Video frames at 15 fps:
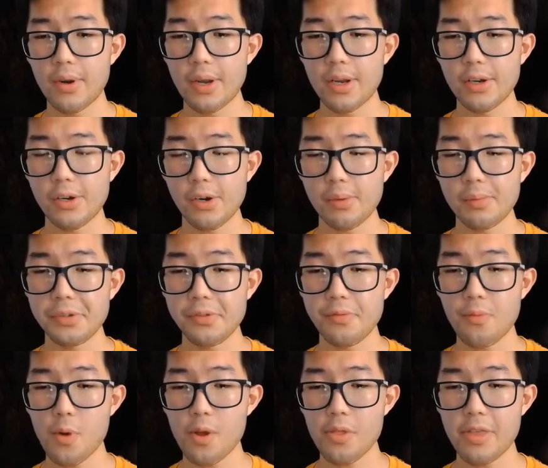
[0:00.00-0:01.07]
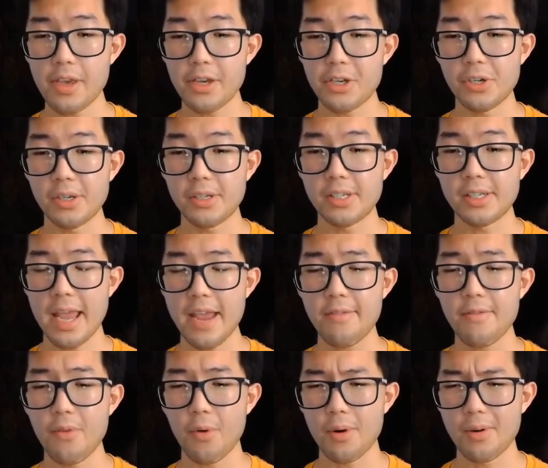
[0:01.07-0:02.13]
in terms of what they should stand
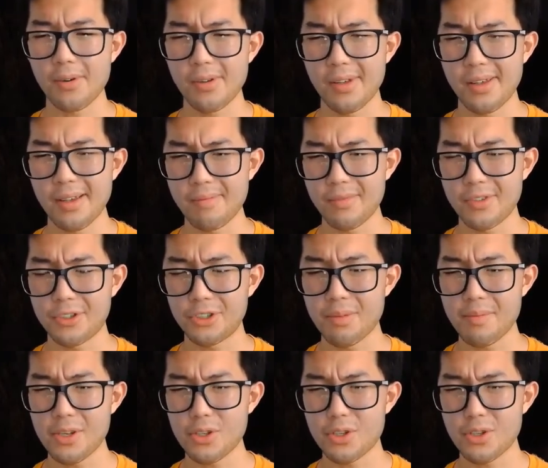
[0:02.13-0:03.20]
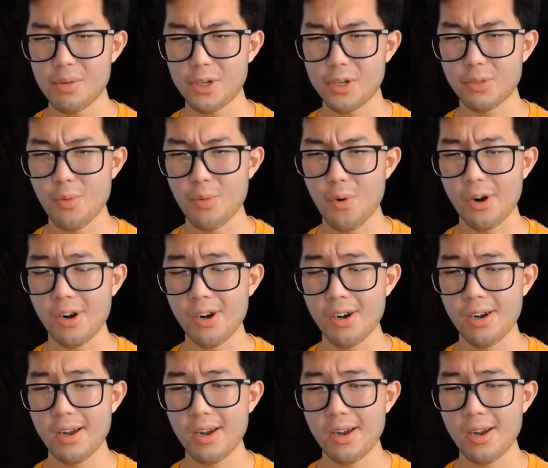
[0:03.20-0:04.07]
for, should mean so much more.